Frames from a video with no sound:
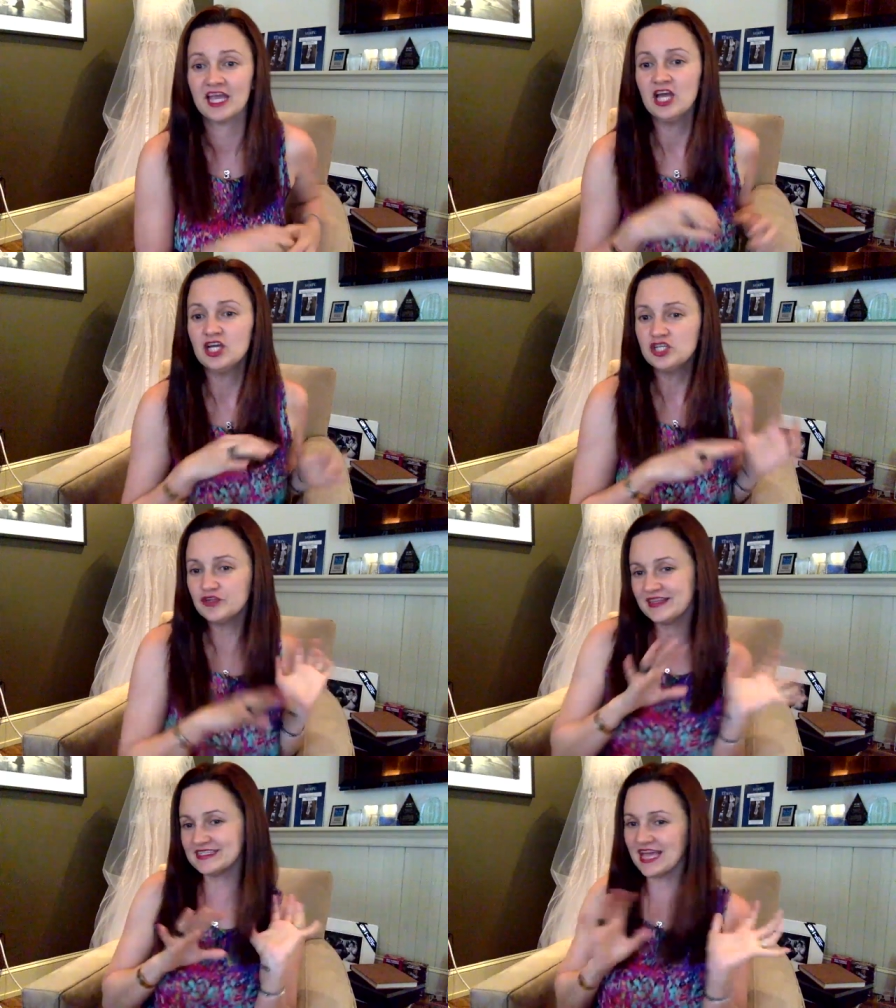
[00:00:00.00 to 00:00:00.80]
do you
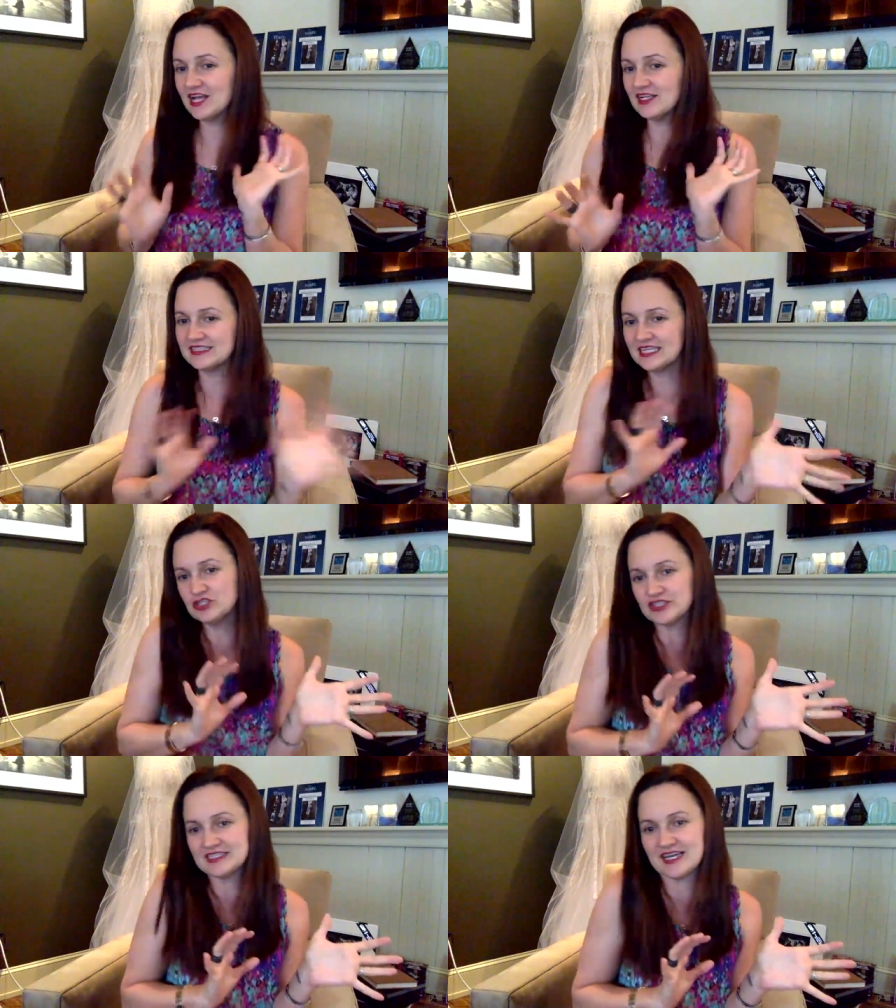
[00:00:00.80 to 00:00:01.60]
think this angle is
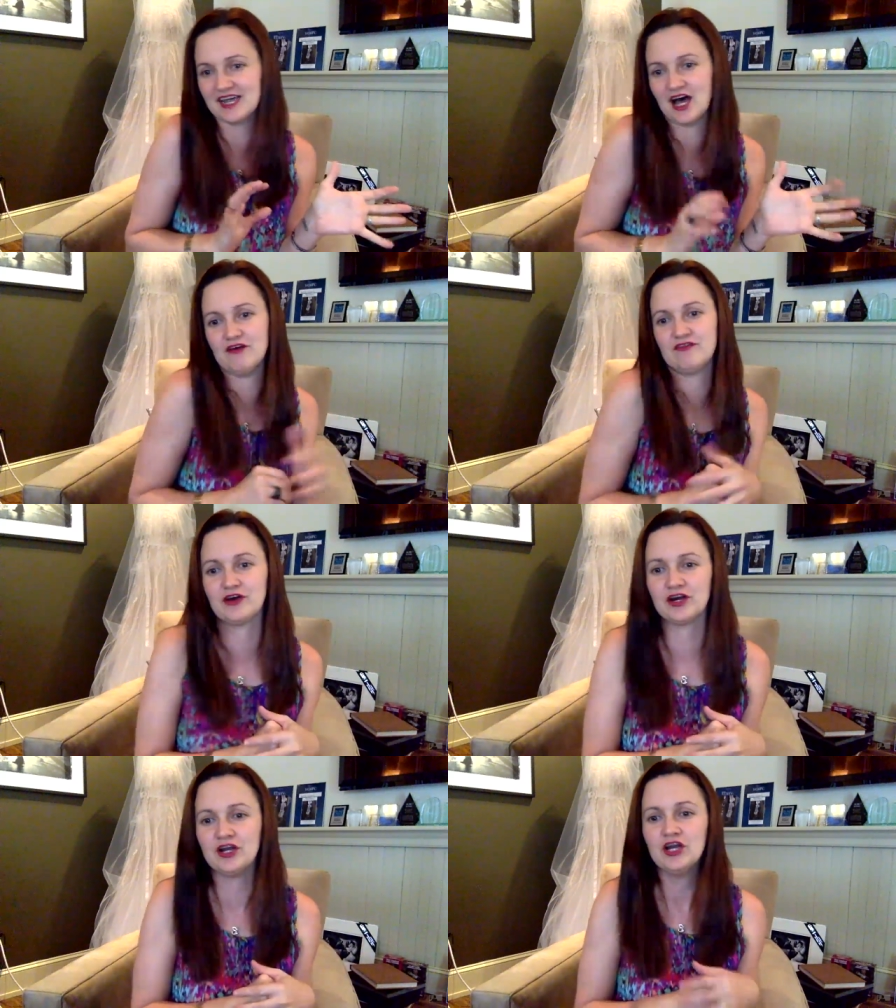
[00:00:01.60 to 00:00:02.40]
interesting enough?
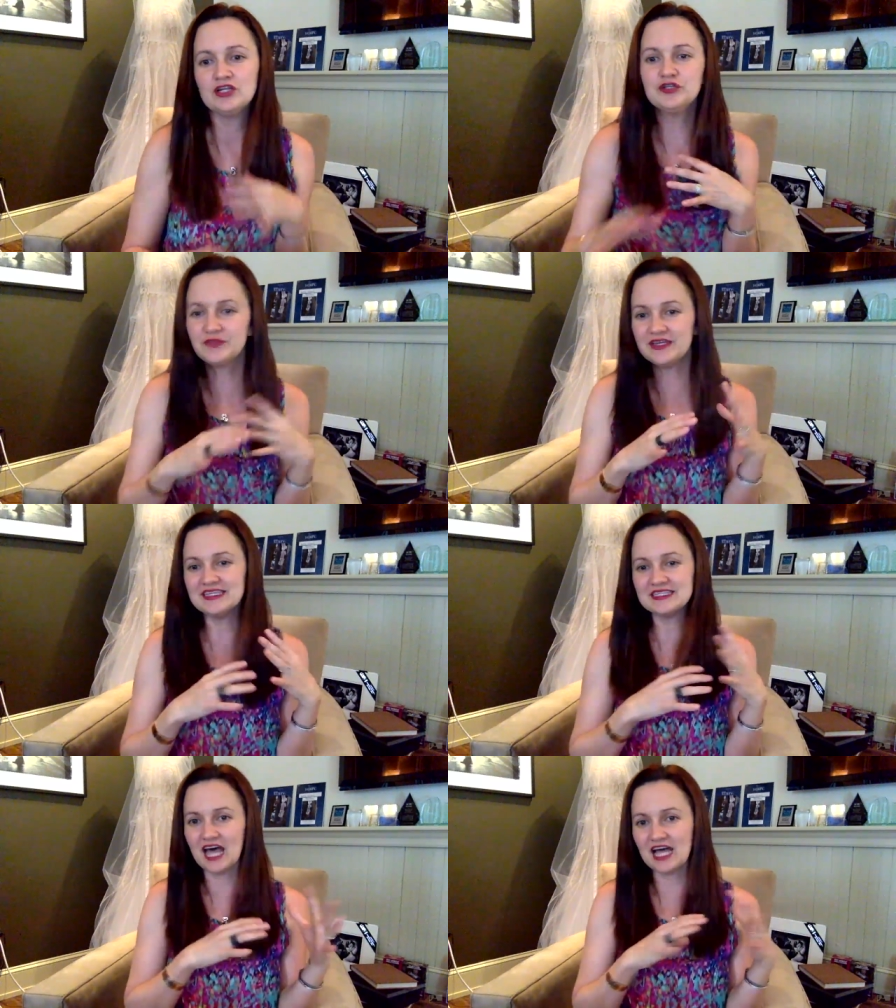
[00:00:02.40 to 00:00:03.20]
Or do you think
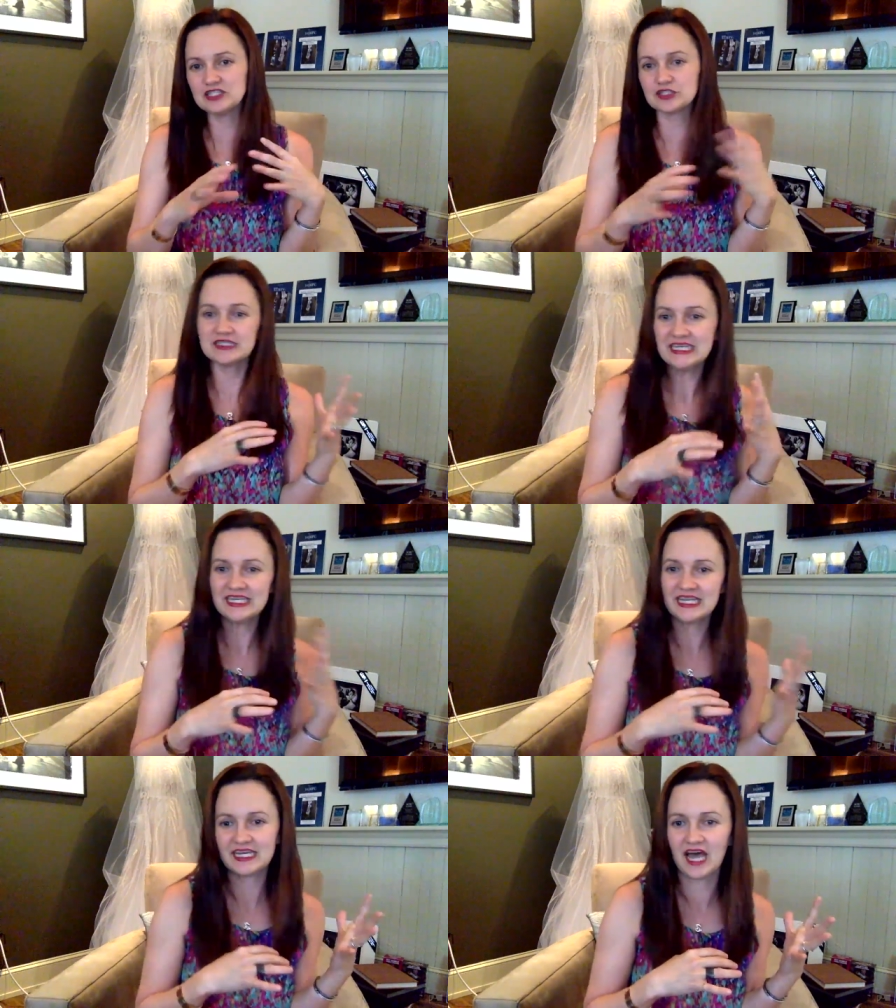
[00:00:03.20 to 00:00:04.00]
these lines are
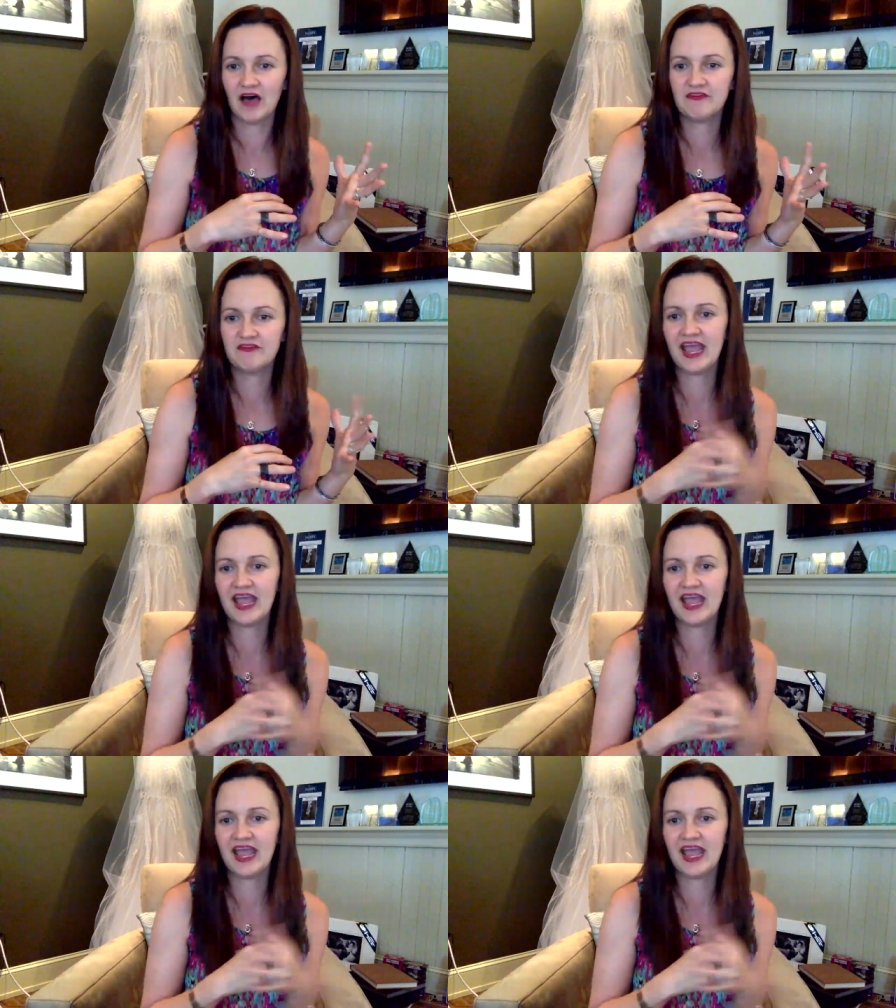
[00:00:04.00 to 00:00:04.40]
leading enough?